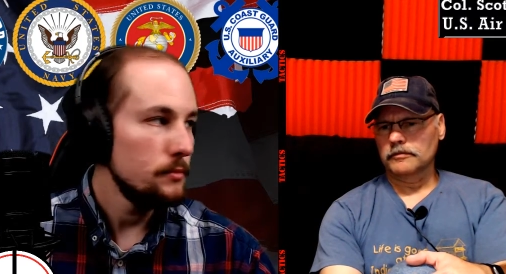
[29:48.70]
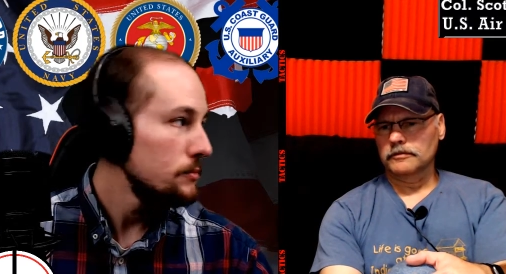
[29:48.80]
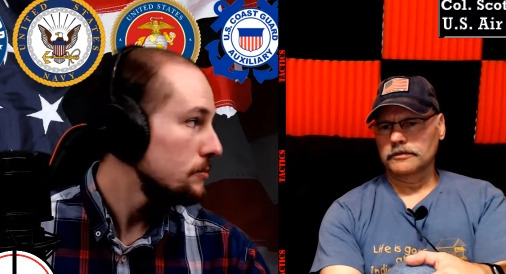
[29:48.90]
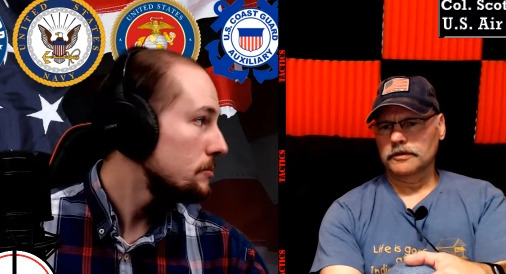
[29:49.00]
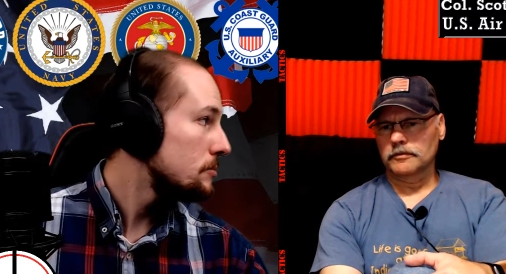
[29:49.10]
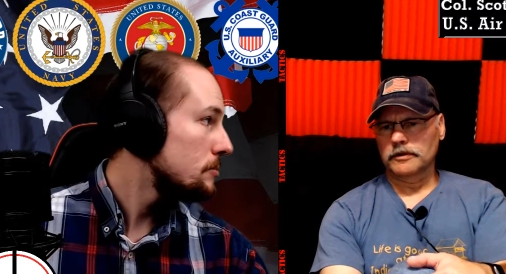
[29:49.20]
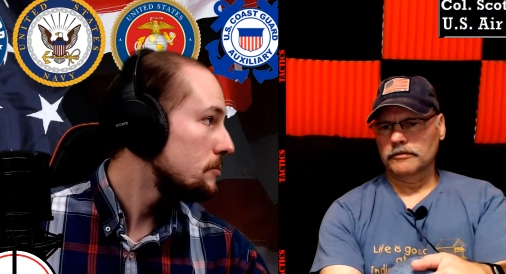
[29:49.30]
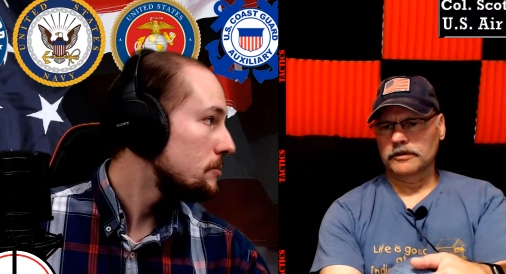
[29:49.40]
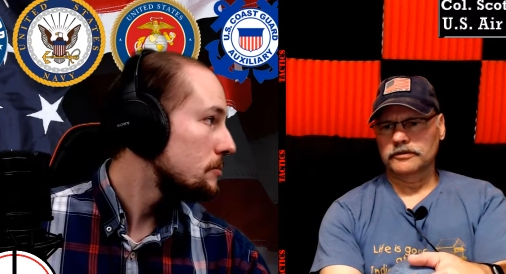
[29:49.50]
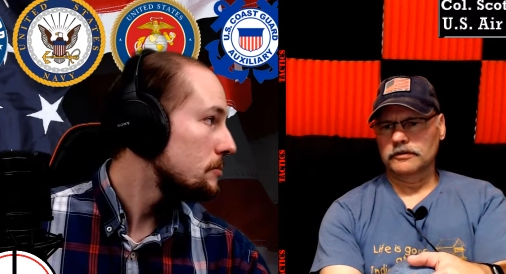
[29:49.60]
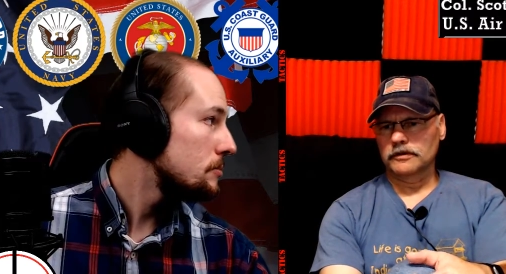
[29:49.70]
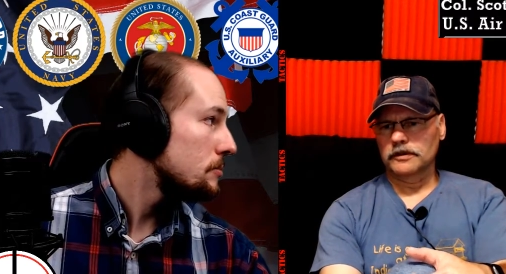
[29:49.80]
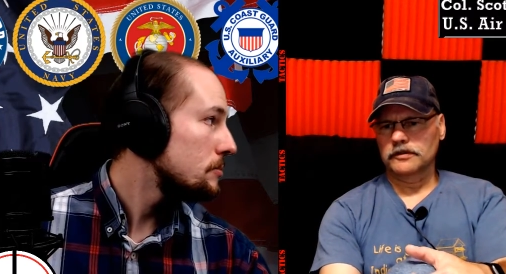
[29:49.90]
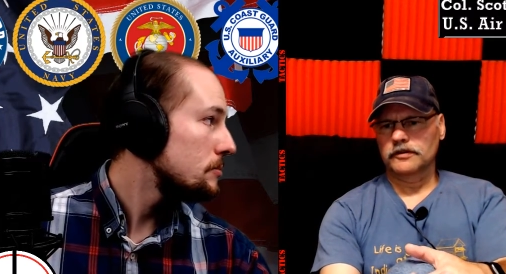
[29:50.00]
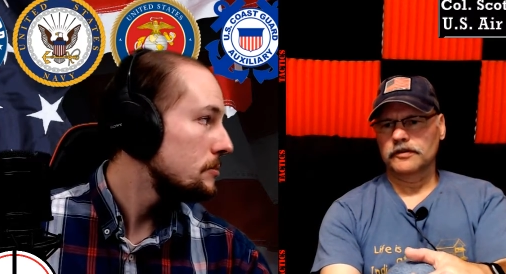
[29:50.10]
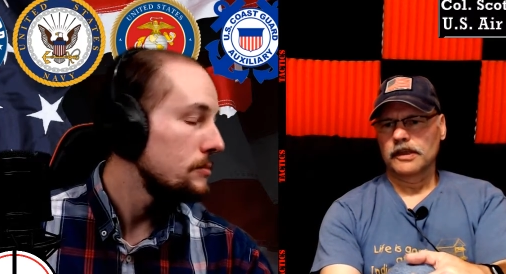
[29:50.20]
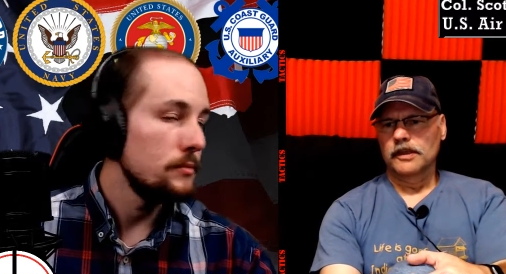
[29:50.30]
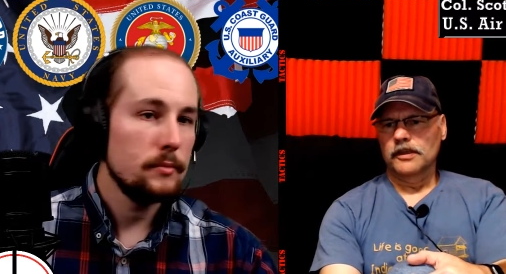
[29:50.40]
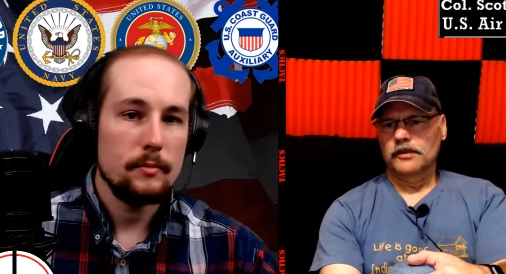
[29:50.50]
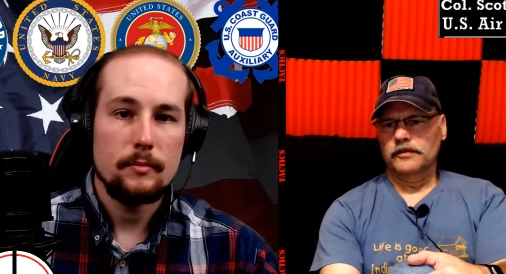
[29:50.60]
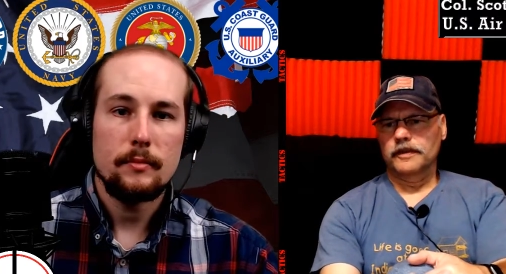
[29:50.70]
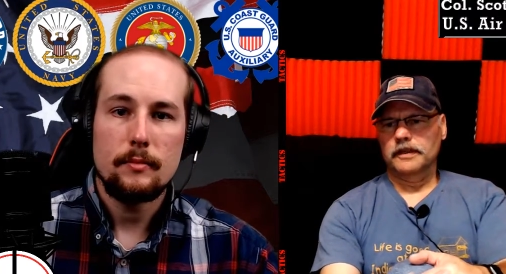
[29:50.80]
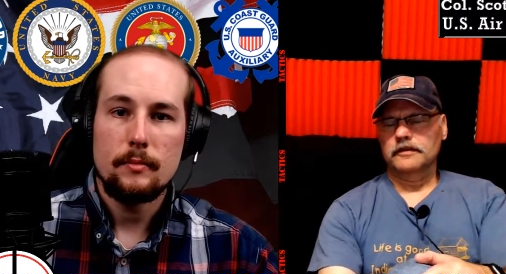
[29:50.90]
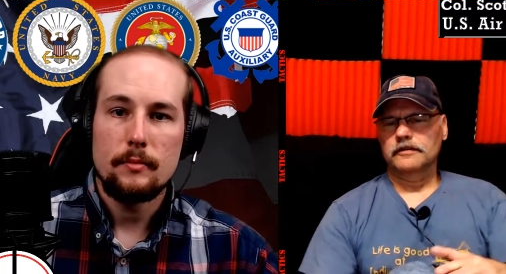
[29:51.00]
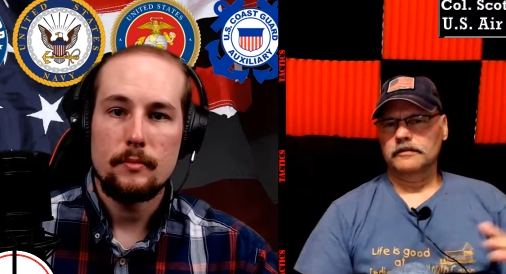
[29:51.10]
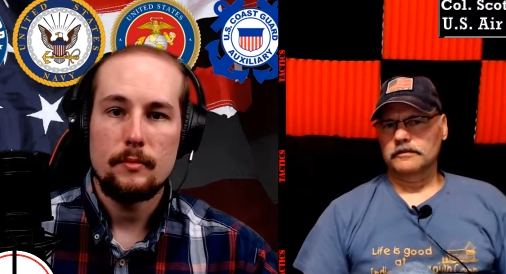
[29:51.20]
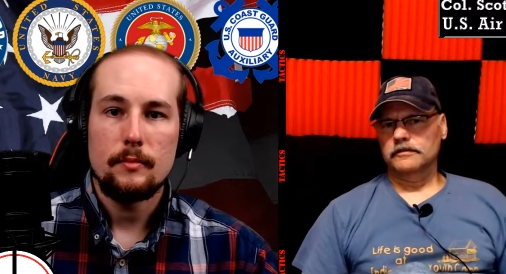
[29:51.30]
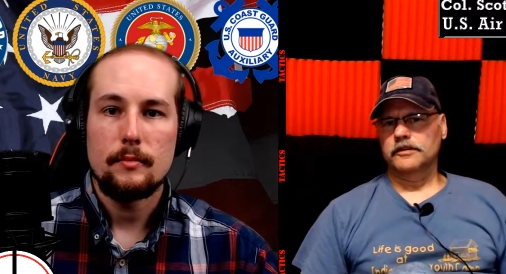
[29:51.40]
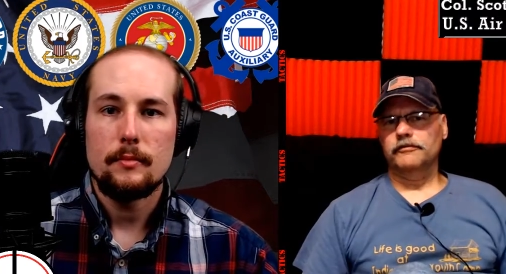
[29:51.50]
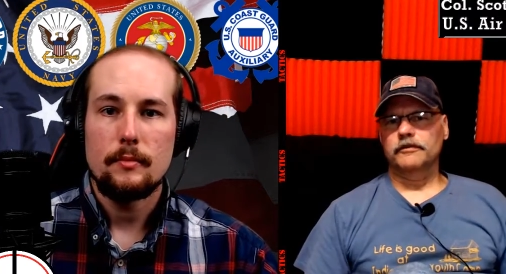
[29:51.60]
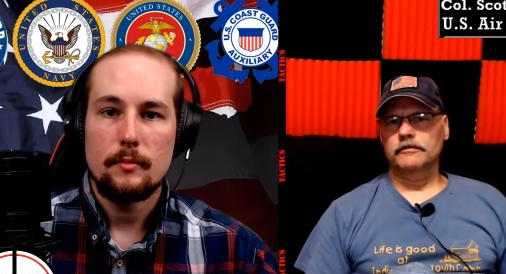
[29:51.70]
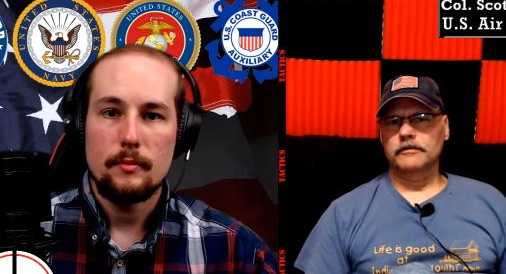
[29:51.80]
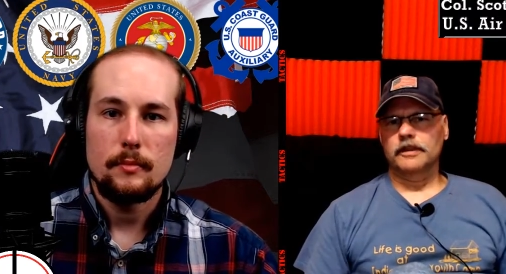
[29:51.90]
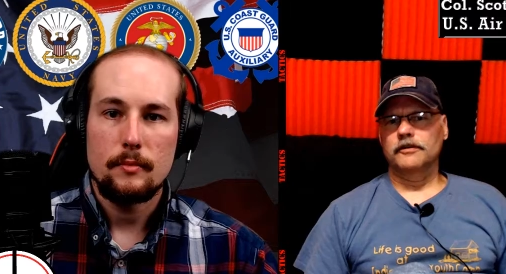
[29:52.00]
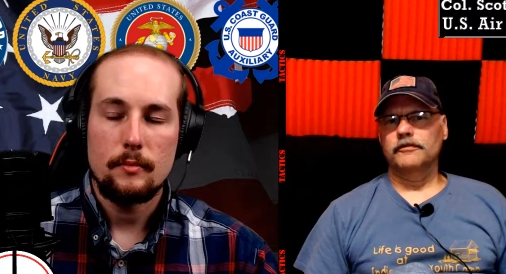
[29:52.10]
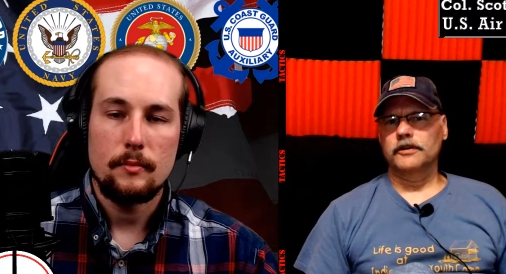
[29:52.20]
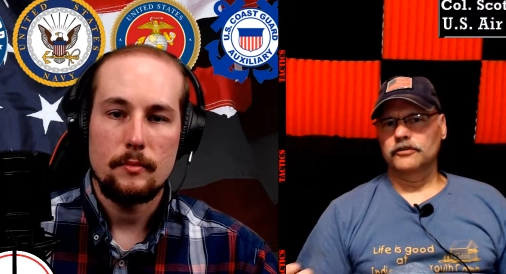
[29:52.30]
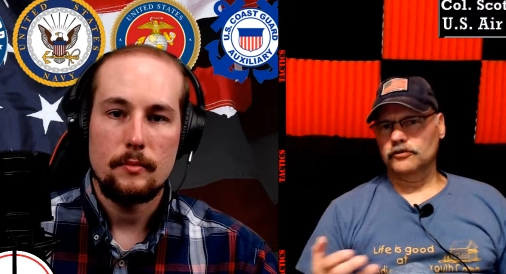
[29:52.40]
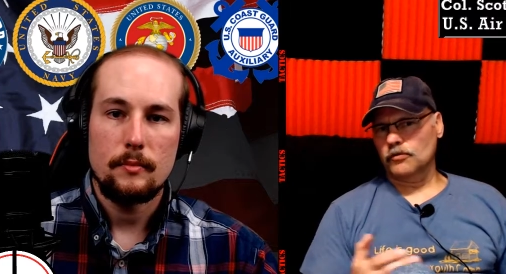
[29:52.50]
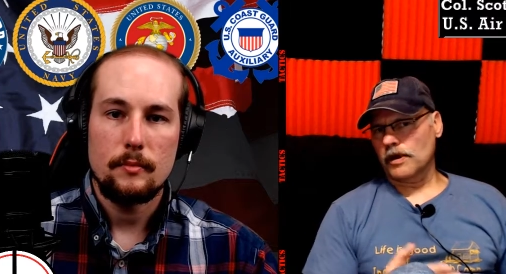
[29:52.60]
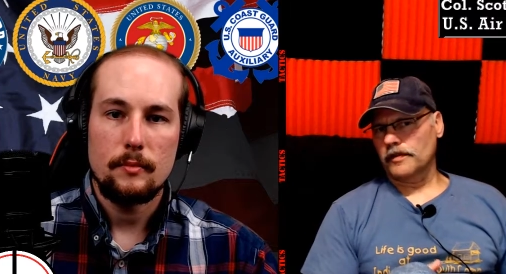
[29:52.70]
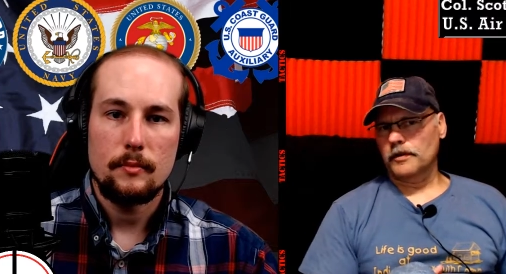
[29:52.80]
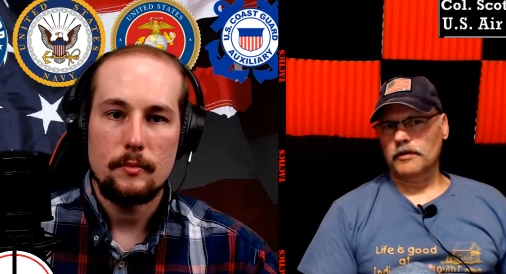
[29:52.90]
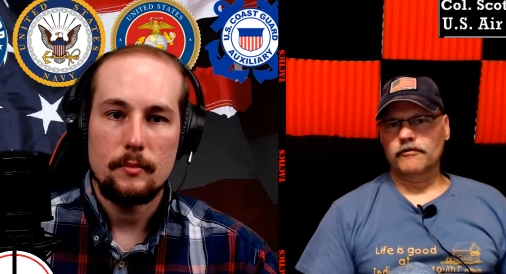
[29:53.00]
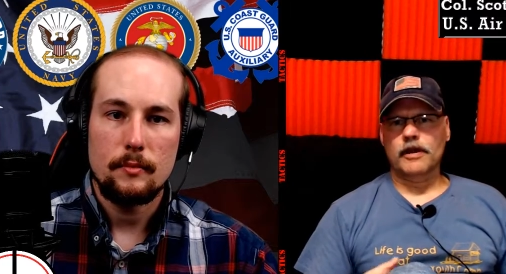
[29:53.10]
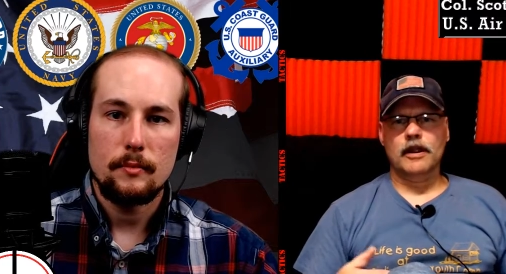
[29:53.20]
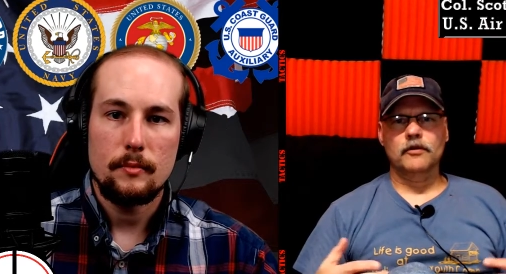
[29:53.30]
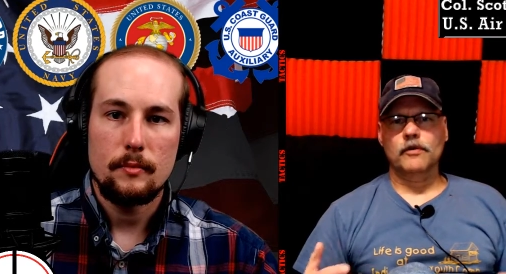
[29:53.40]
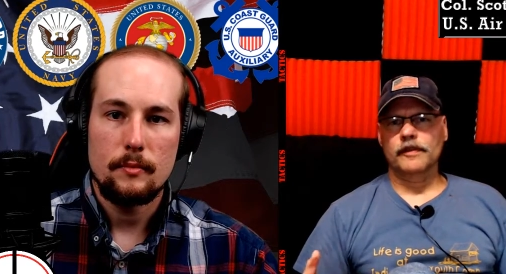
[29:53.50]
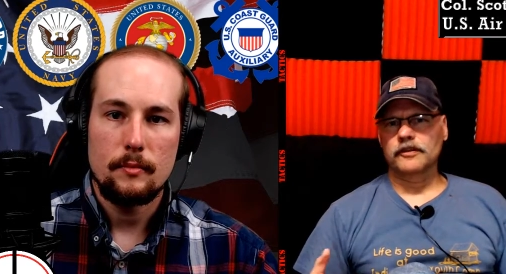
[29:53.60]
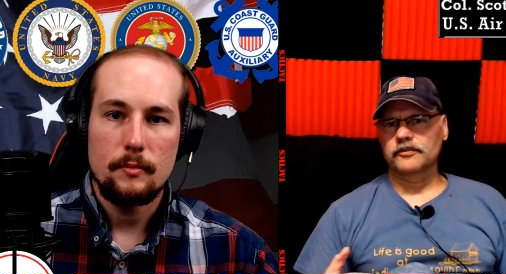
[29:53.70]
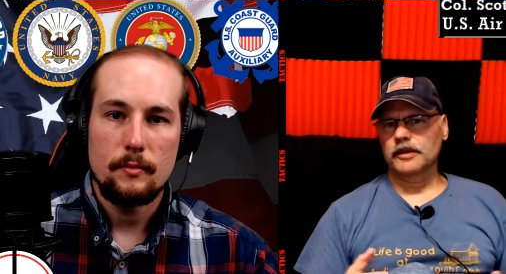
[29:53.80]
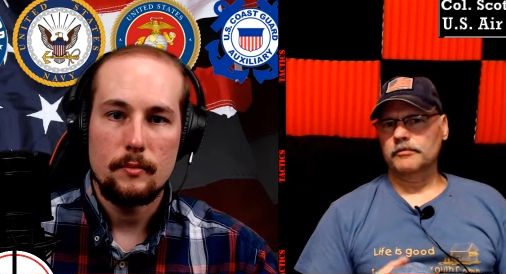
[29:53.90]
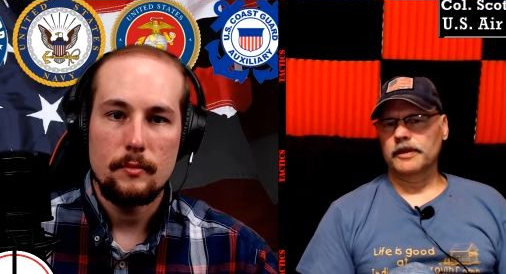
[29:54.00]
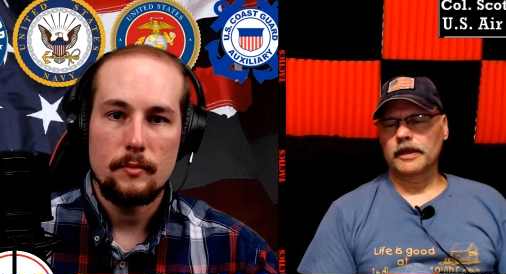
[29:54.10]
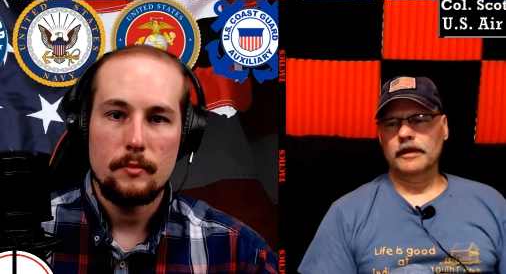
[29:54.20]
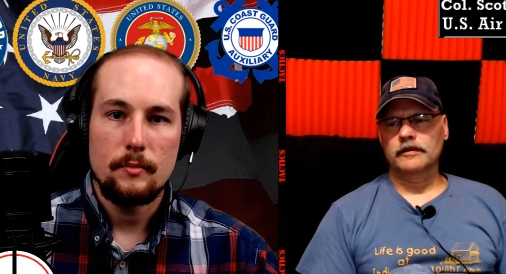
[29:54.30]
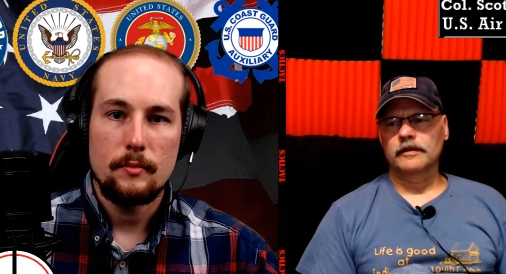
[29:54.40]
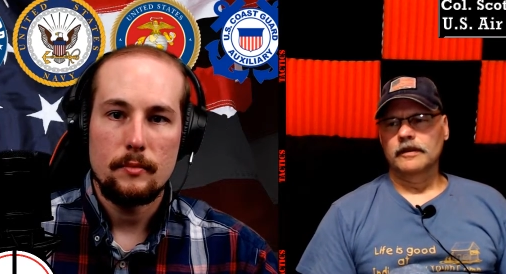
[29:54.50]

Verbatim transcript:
Speaker 1: General McChrystal. You just you think different individuals and why they were fired, why they stepped down,